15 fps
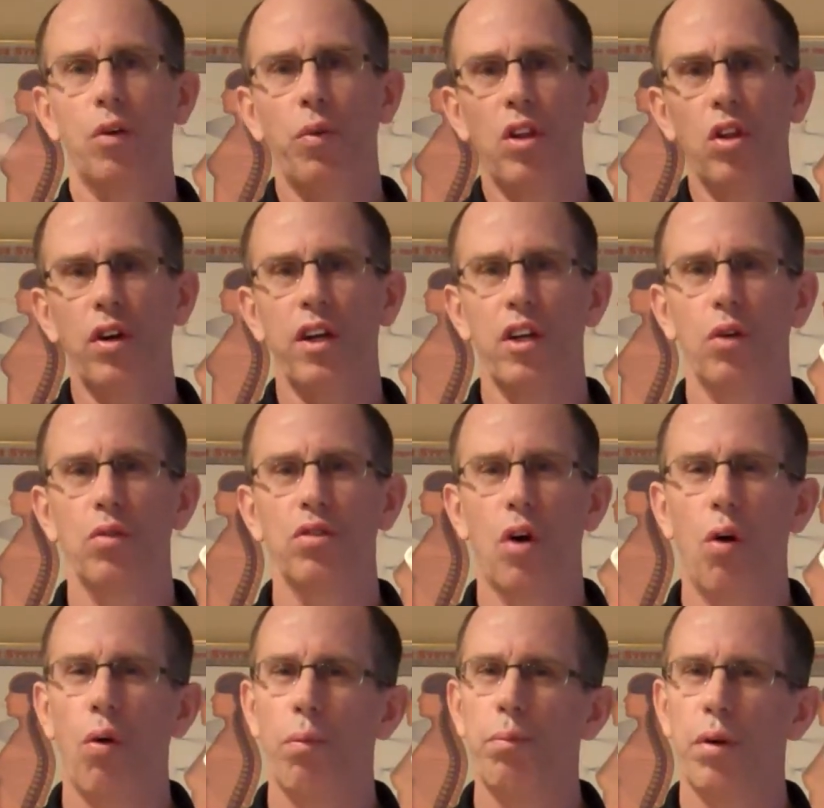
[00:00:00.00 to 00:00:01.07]
we look at you as a
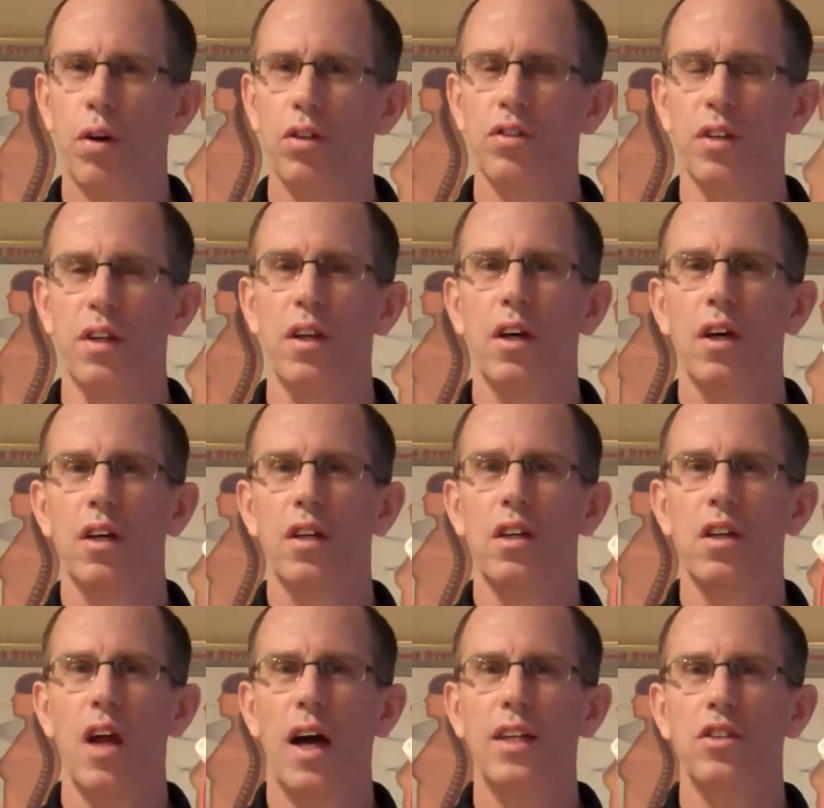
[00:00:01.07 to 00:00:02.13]
whole person,
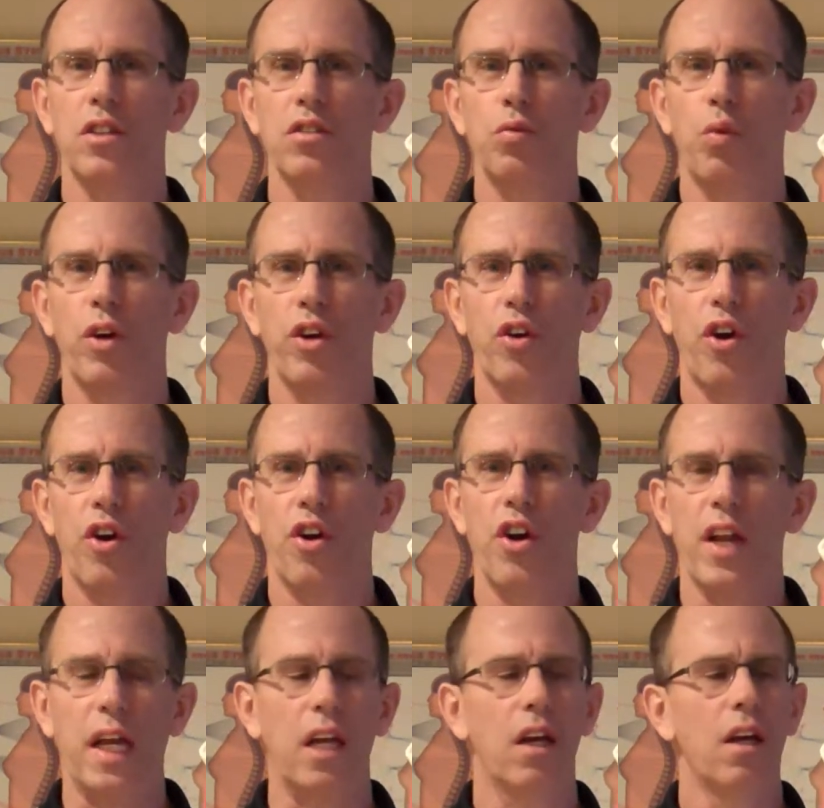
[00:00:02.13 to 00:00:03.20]
not just where you're hurting.